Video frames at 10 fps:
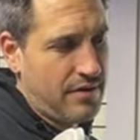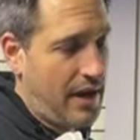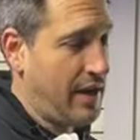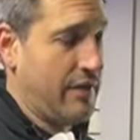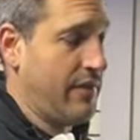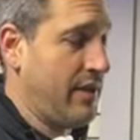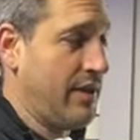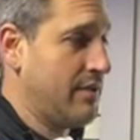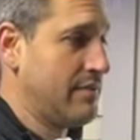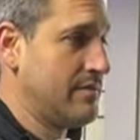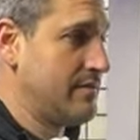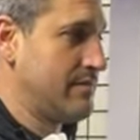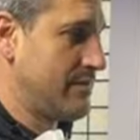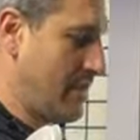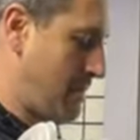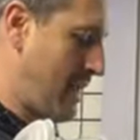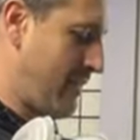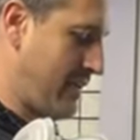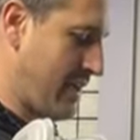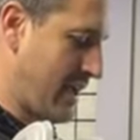I don't even know. I'm not
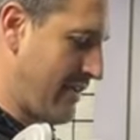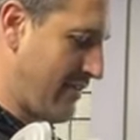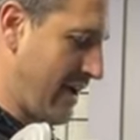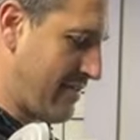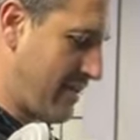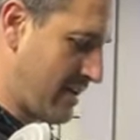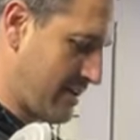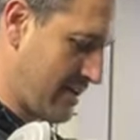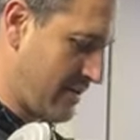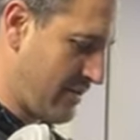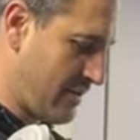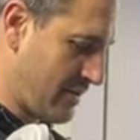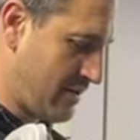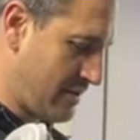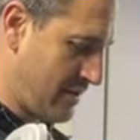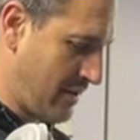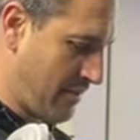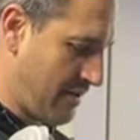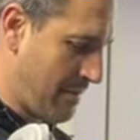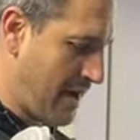even going to give advice on it because I don't know
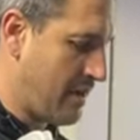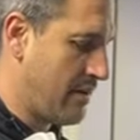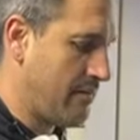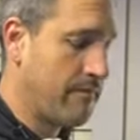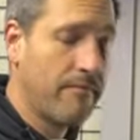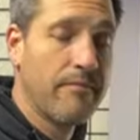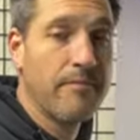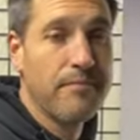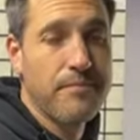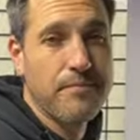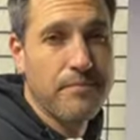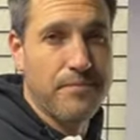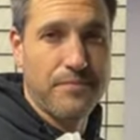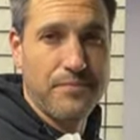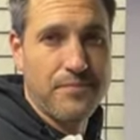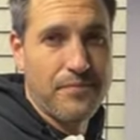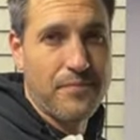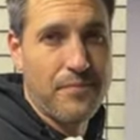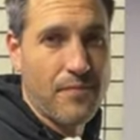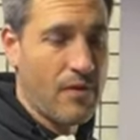nothing about it. Then
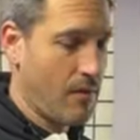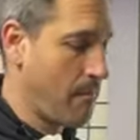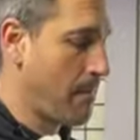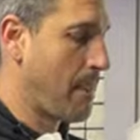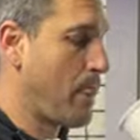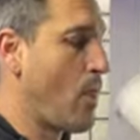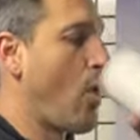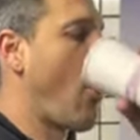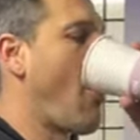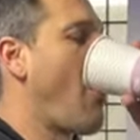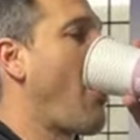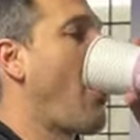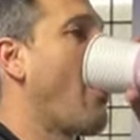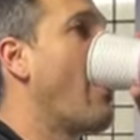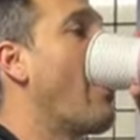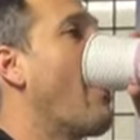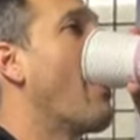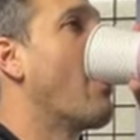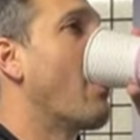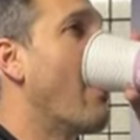someone said, my booth is a mess with red
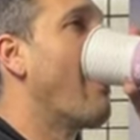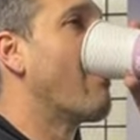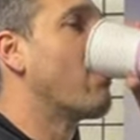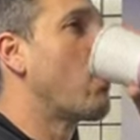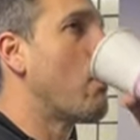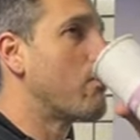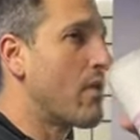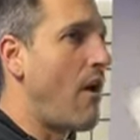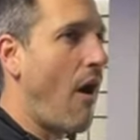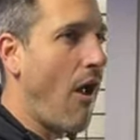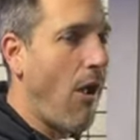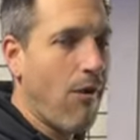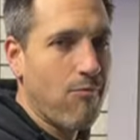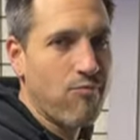flake. Can never get rid of it.